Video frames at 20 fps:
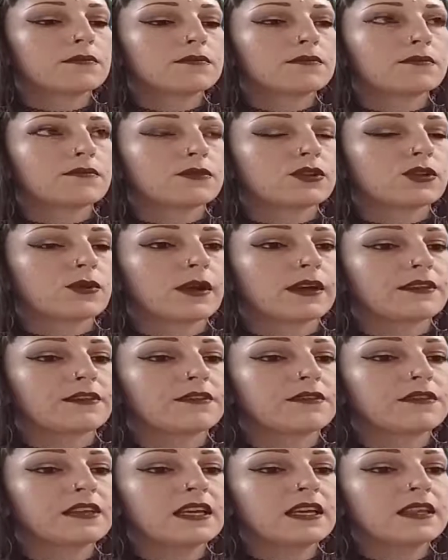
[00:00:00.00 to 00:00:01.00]
So I
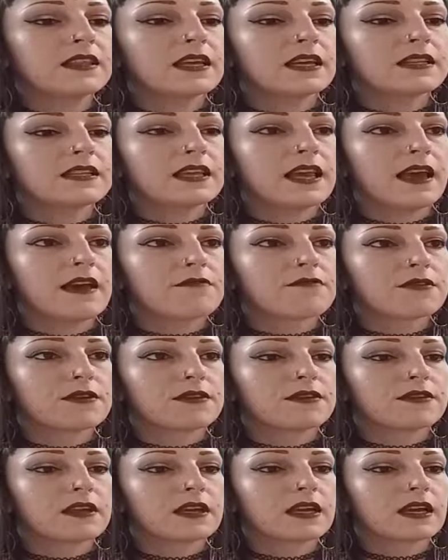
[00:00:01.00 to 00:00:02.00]
think that's
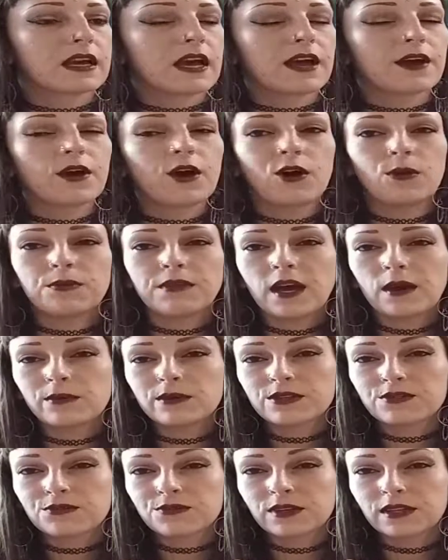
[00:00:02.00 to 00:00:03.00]
everything. I hope that
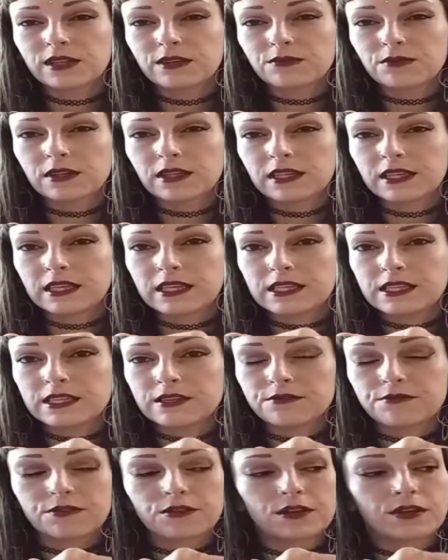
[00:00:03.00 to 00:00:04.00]
was really, really
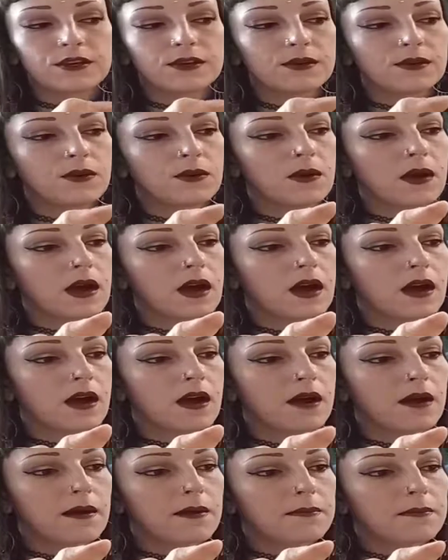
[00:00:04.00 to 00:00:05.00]
easy for you
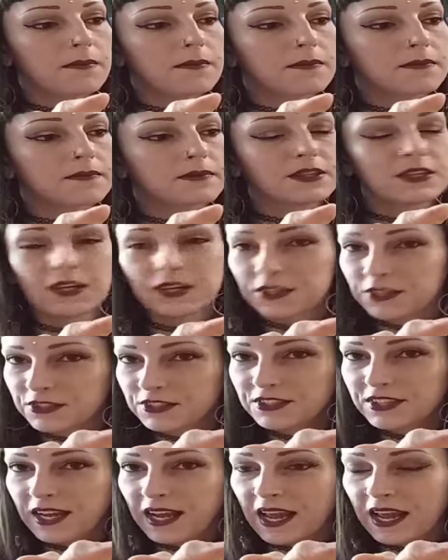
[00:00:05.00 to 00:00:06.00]
to
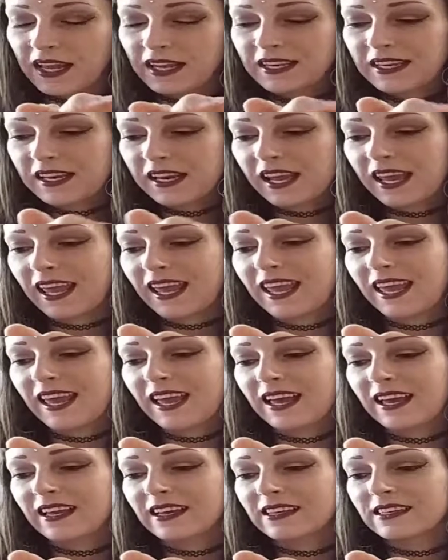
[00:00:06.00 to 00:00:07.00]
understand.
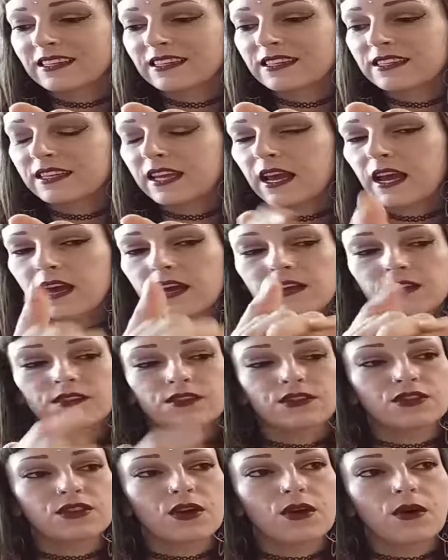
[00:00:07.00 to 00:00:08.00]
And yeah,
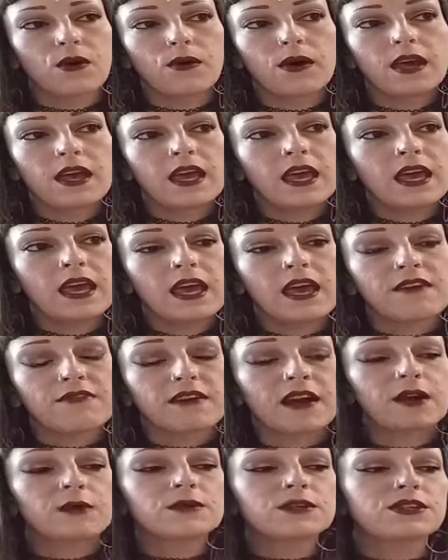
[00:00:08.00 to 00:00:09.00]
so if
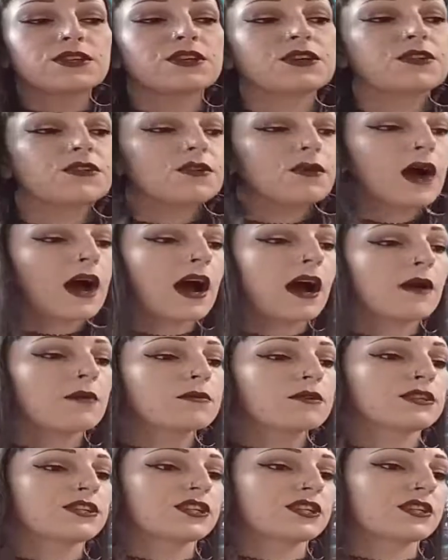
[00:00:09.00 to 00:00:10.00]
I was you, I
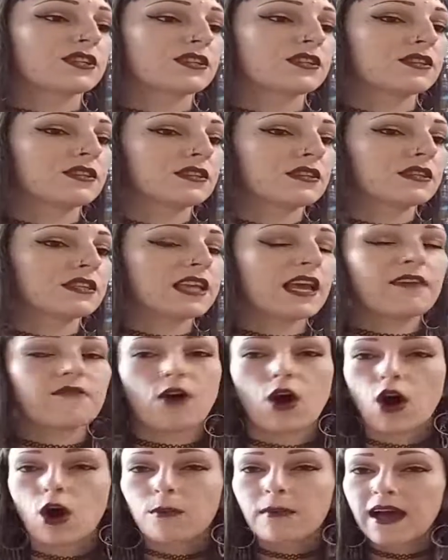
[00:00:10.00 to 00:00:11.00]
would just save
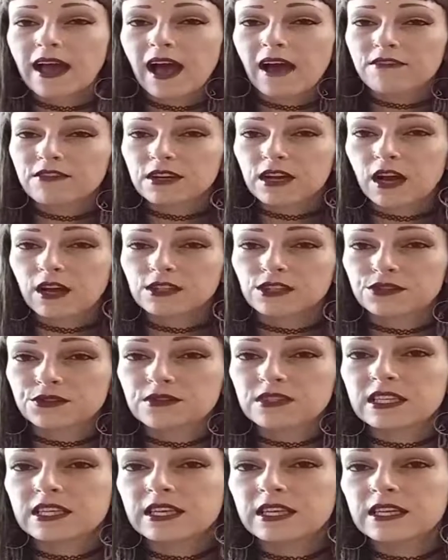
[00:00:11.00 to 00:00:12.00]
all my avocado
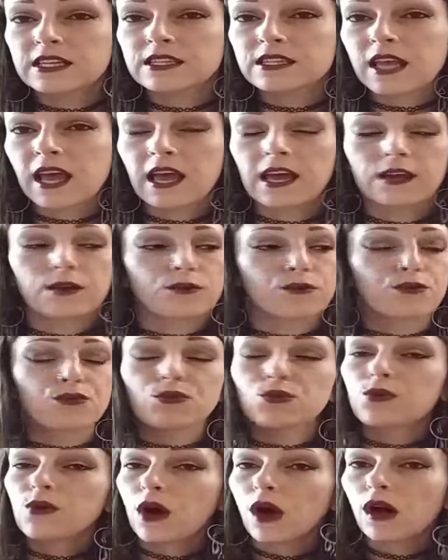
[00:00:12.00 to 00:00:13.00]
seeds and
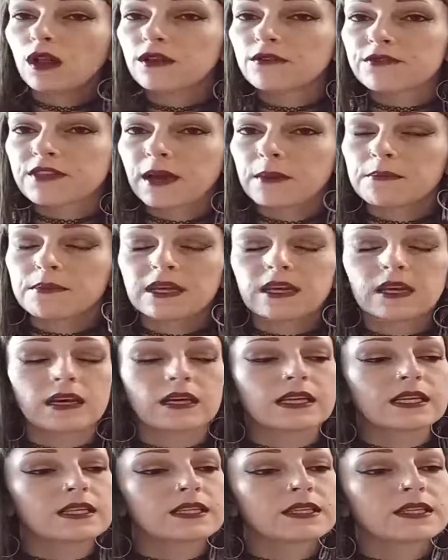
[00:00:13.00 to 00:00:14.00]
root all of them,
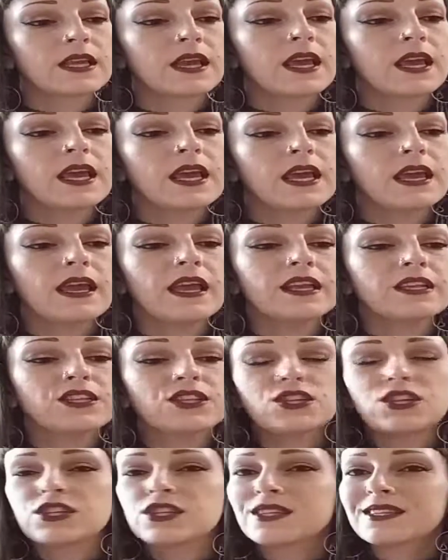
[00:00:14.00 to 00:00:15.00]
because
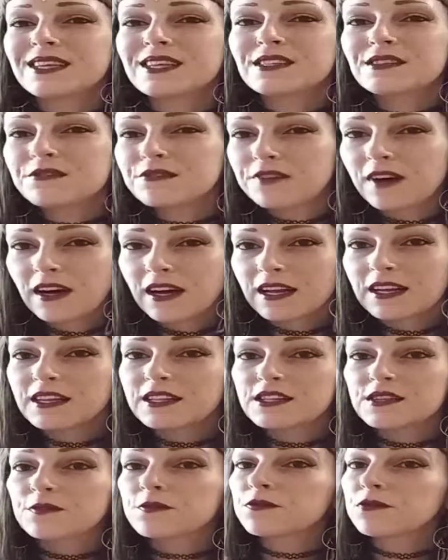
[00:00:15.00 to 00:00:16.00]
it's fun.
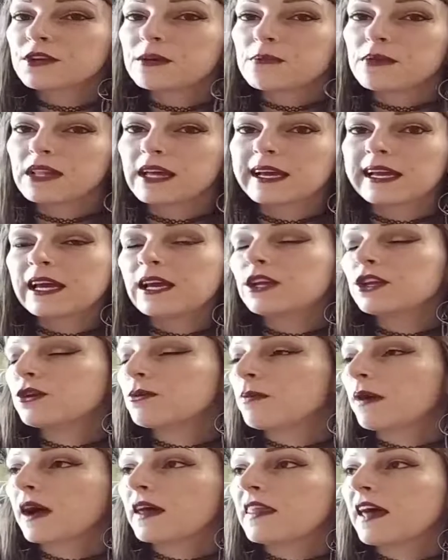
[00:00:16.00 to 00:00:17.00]
It's a free plant. You
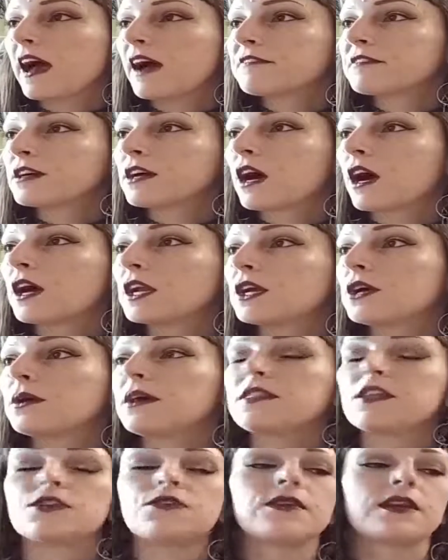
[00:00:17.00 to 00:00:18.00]
buy the avocado
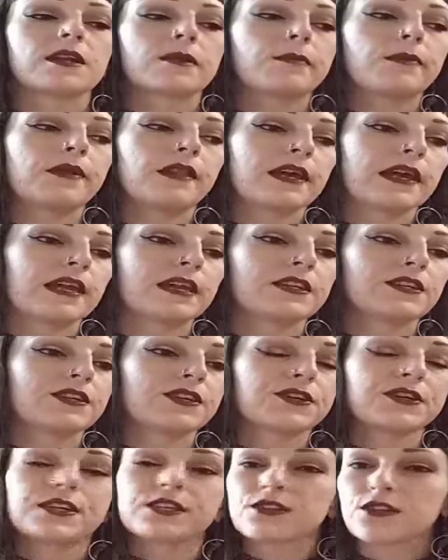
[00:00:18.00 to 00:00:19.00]
and then you get a plant in
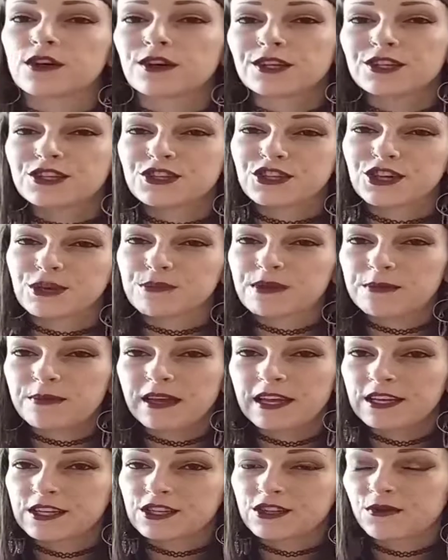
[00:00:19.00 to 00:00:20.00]
turn, as long as you can be
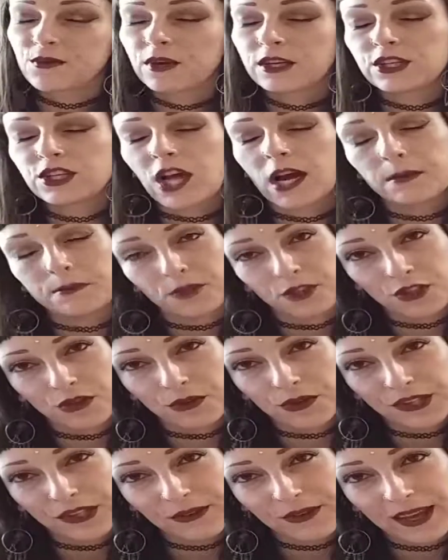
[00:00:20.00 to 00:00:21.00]
patient, which I'm
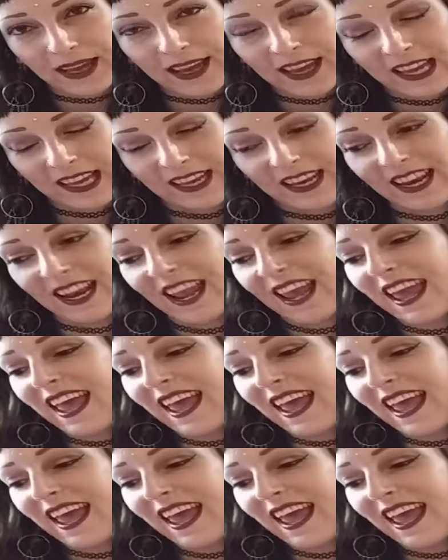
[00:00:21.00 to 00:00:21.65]
sure you can.